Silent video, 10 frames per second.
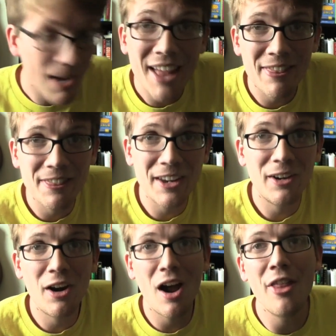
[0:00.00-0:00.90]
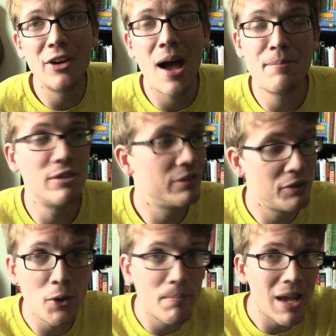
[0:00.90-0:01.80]
But there are other options
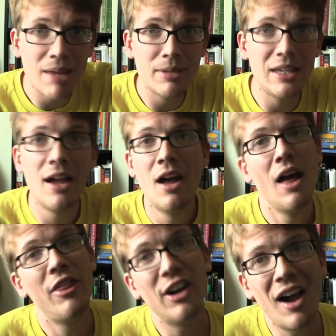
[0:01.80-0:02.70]
too. Maybe they're